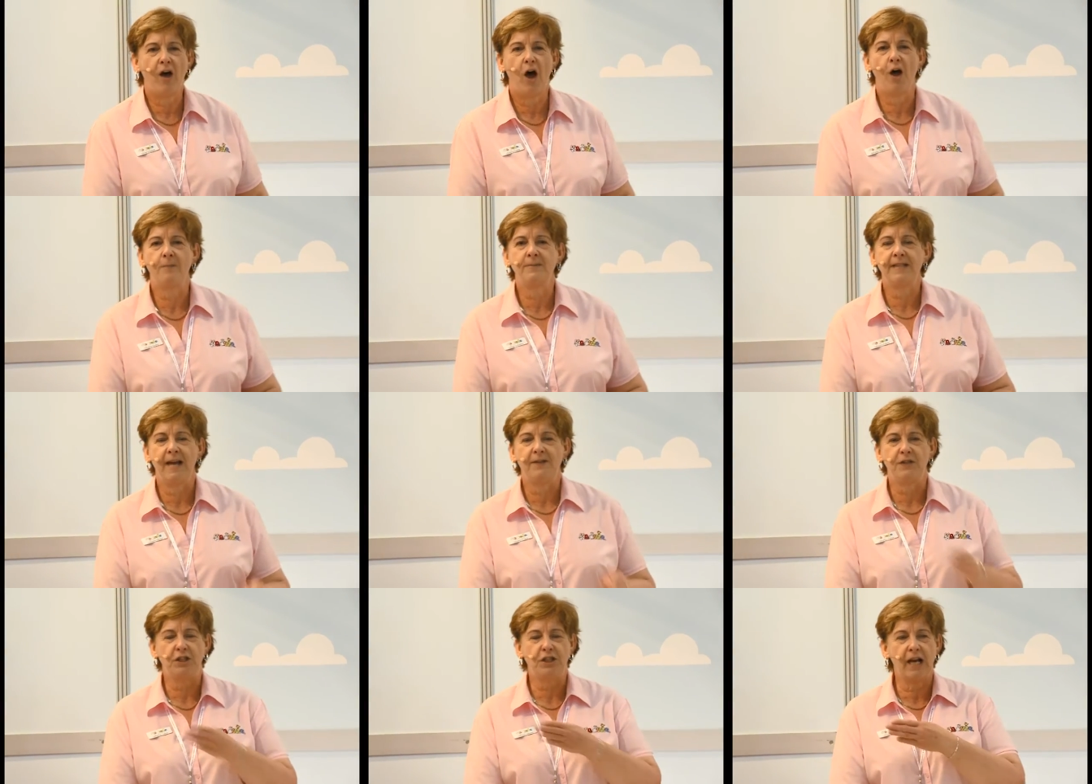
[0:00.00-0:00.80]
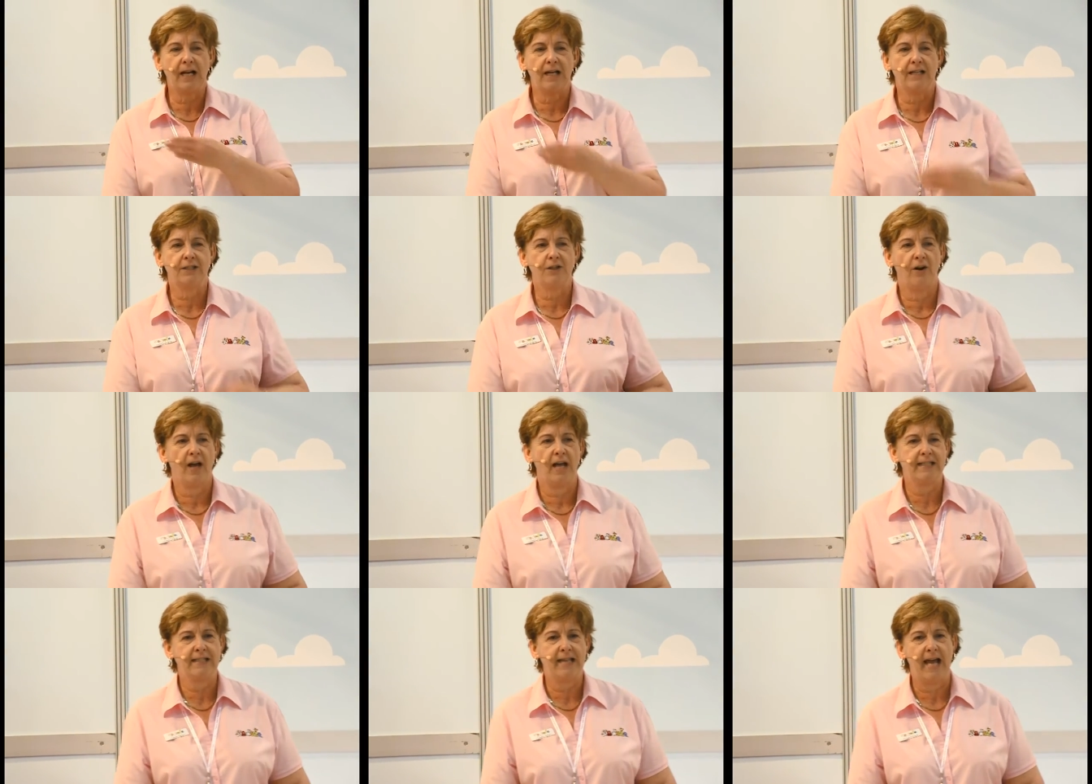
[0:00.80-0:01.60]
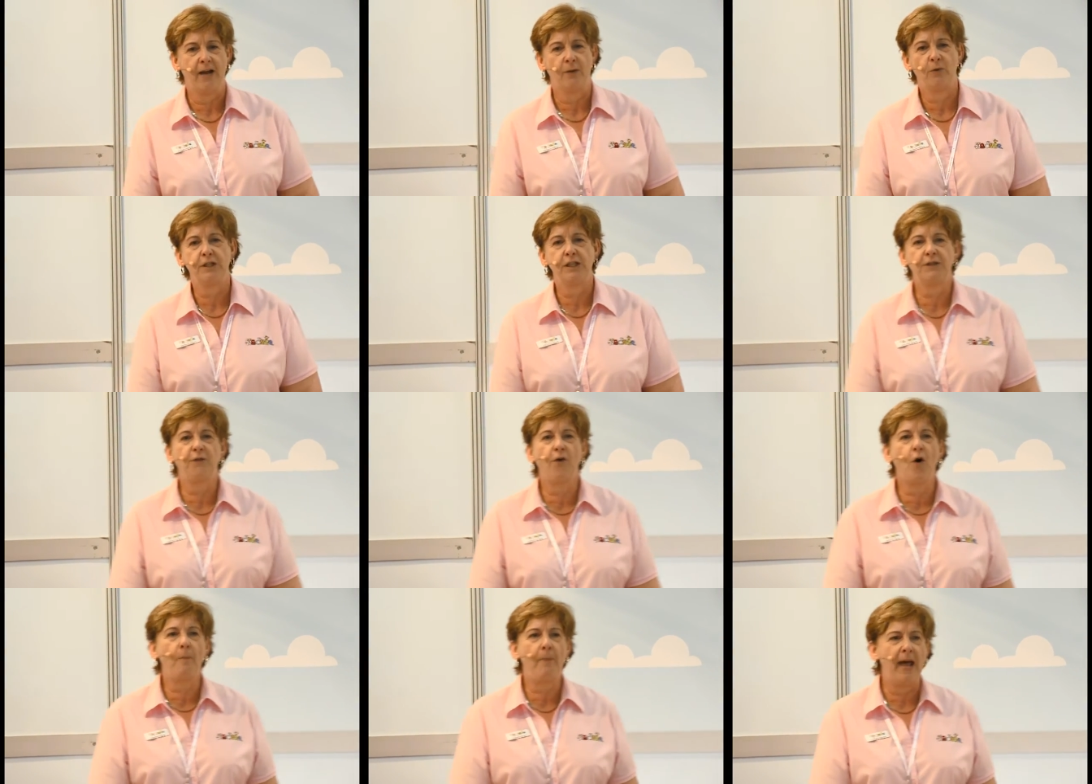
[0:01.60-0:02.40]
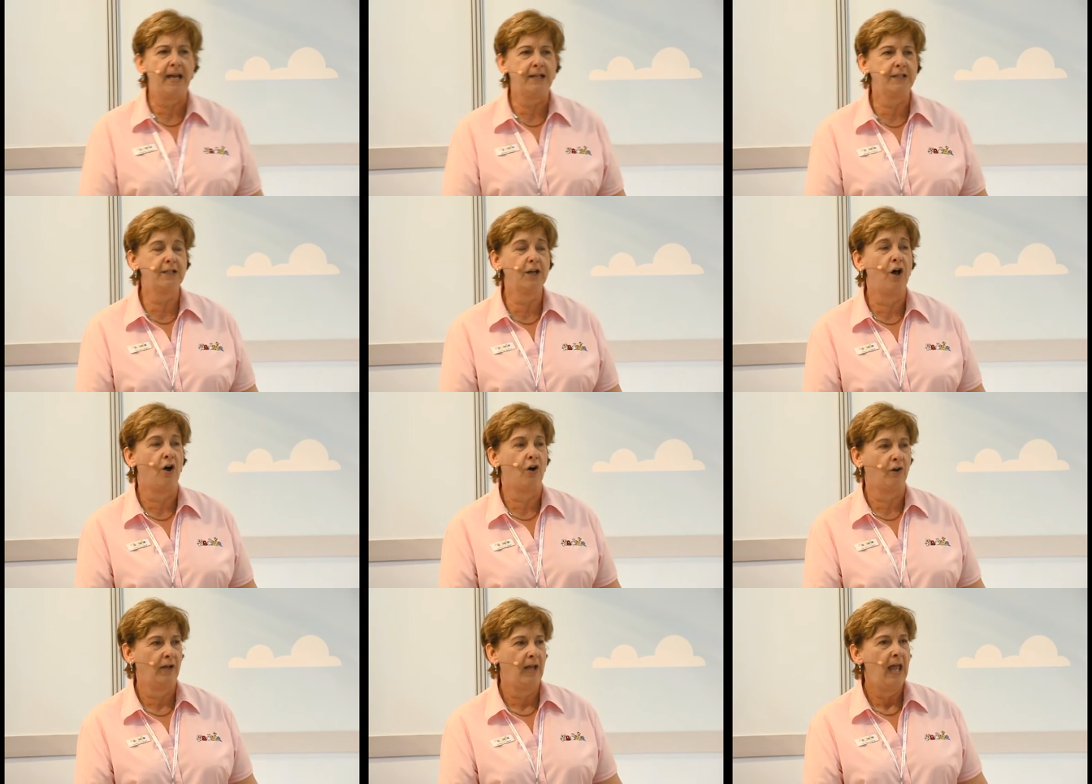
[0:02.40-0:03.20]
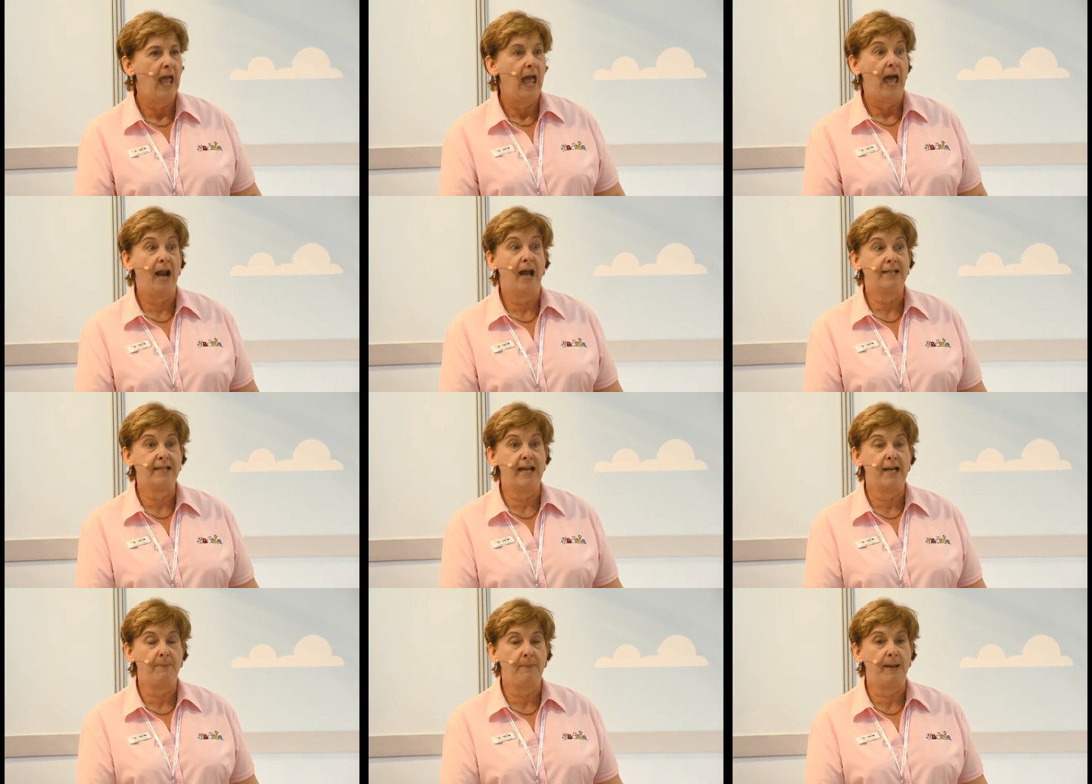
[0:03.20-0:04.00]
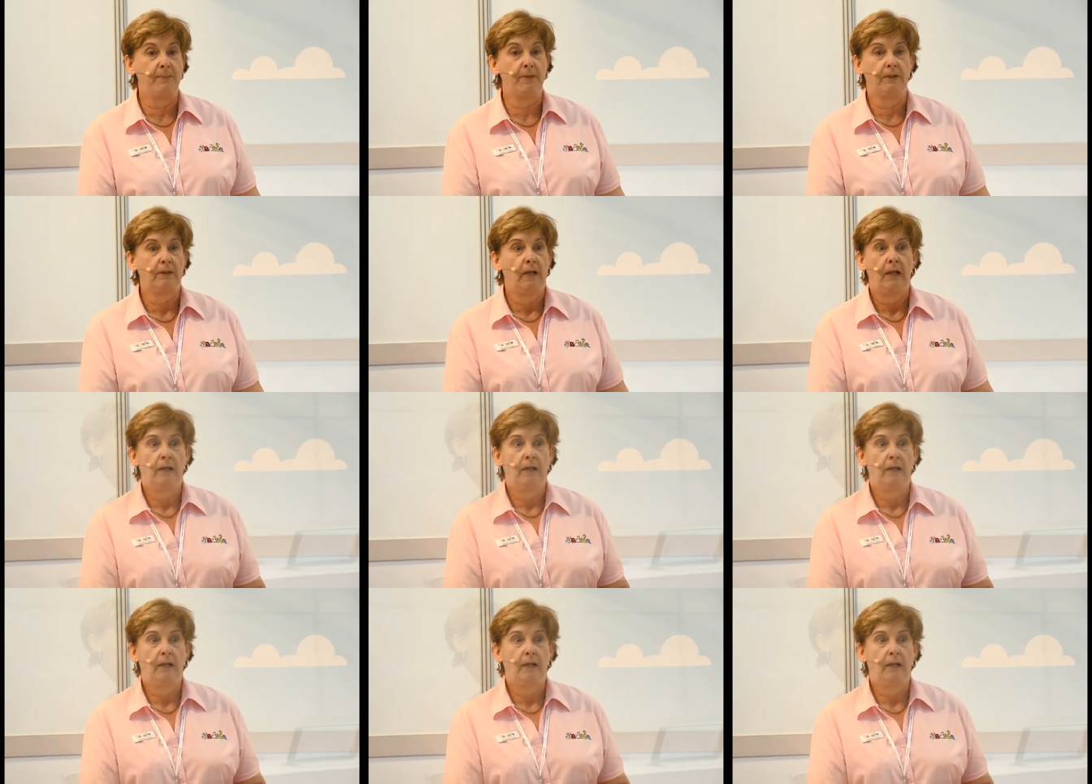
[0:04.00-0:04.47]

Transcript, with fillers: a home safety checklist on our stand, which is four pages long, and I say to people,